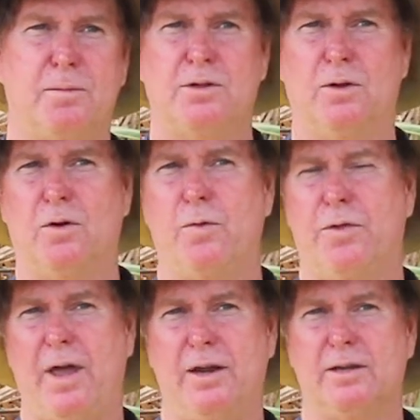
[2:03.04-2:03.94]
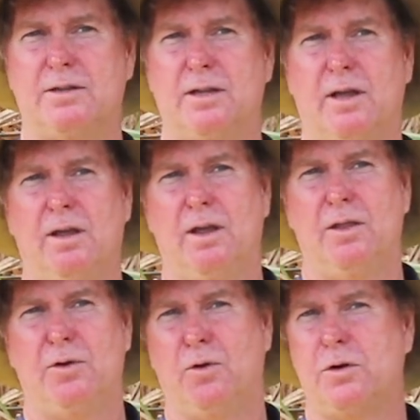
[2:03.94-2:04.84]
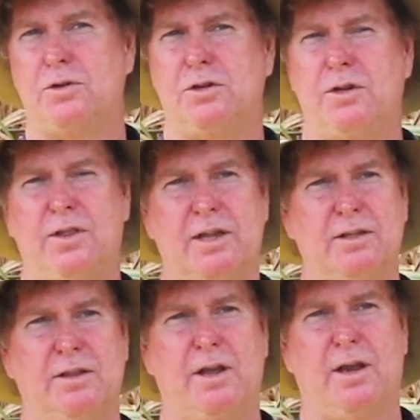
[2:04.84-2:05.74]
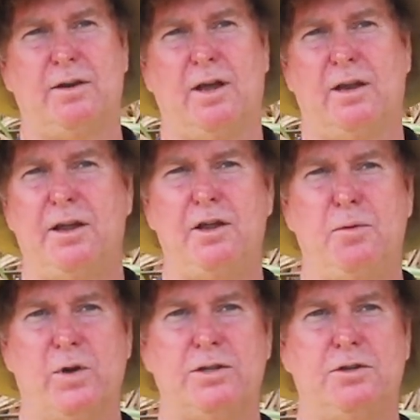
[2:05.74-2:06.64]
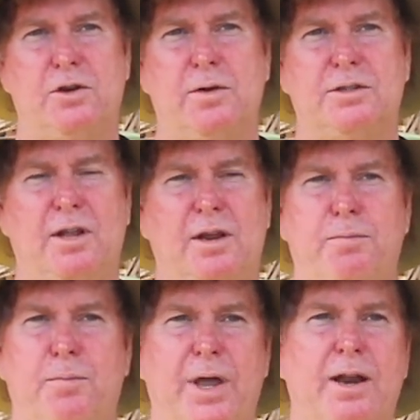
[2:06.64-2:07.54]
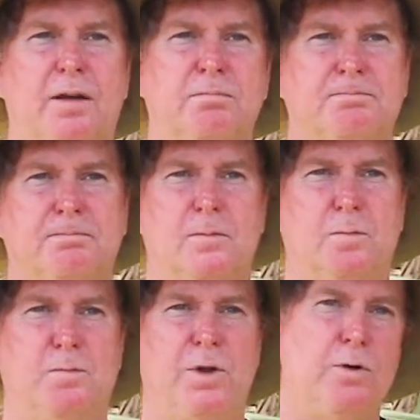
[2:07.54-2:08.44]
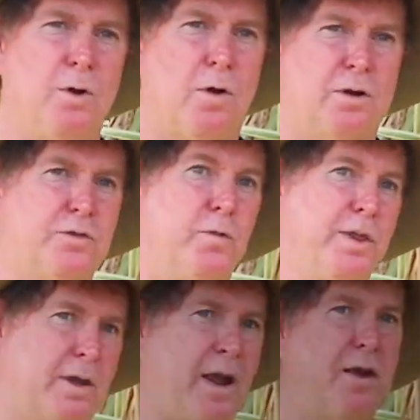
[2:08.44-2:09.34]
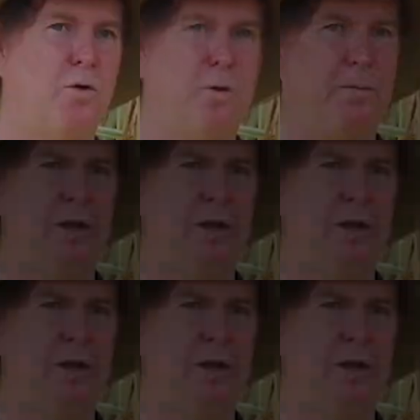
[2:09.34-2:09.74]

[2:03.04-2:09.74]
comes along with that is the, the nitrogen that's in that uh, legume residue is then better mineralised when the cane crop